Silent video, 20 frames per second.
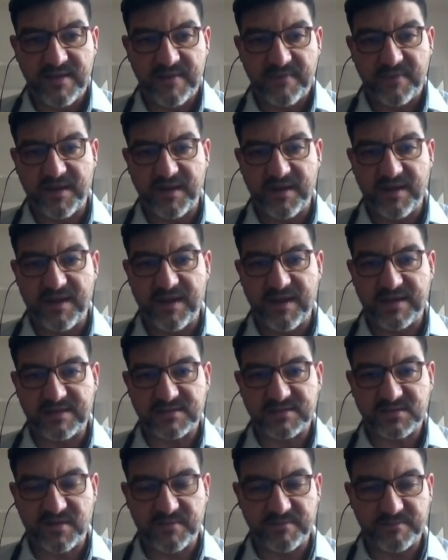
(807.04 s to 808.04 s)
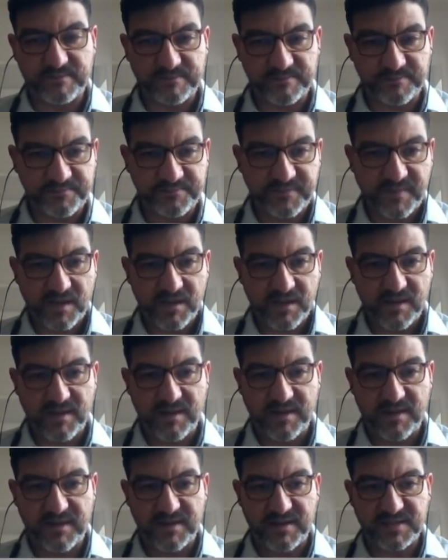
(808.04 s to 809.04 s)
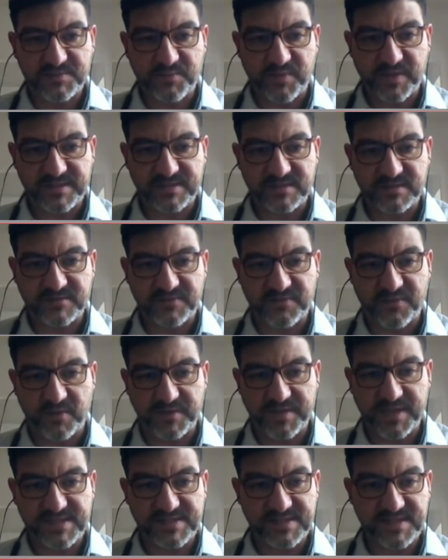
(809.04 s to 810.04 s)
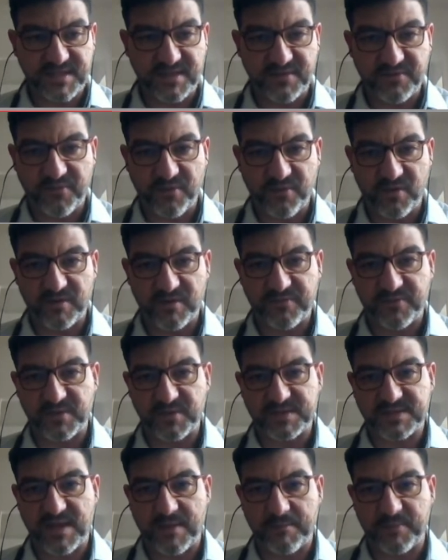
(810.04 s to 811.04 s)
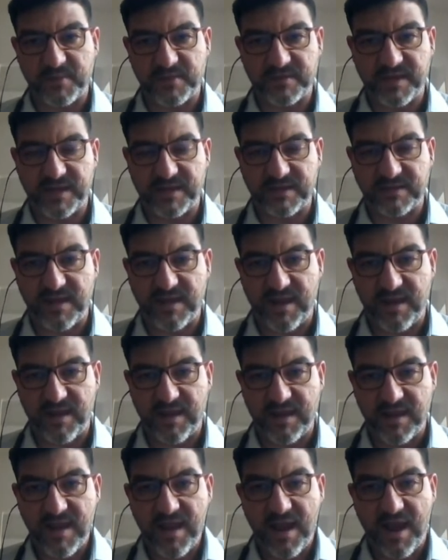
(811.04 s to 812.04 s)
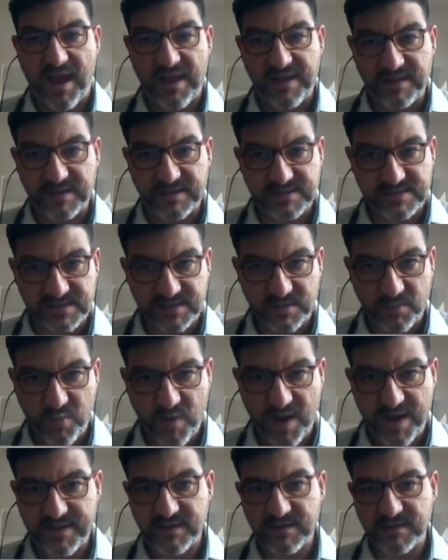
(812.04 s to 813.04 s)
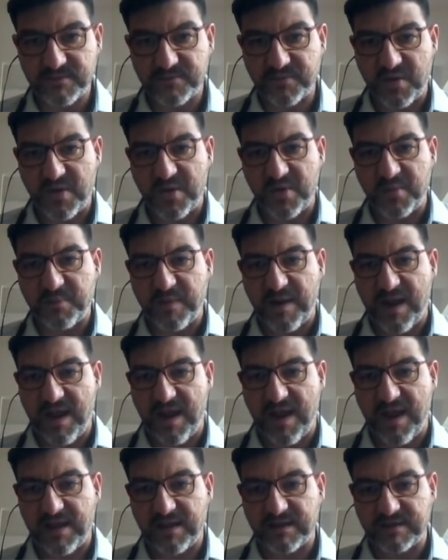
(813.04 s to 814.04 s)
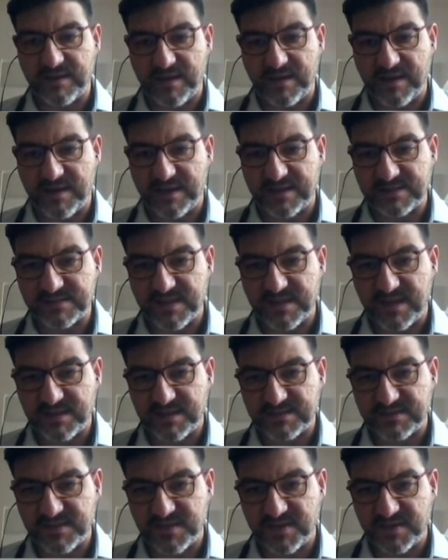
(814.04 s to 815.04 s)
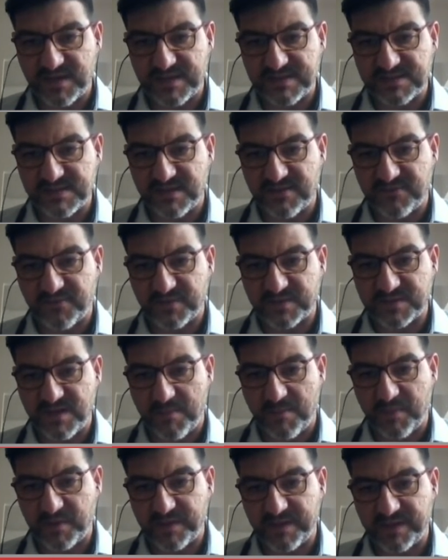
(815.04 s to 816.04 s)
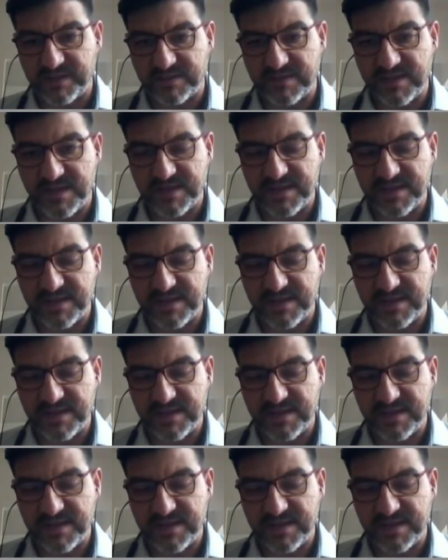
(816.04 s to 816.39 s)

there are some expressions for the CD4, for example, in the ILC1 group, and as you can see, for example, in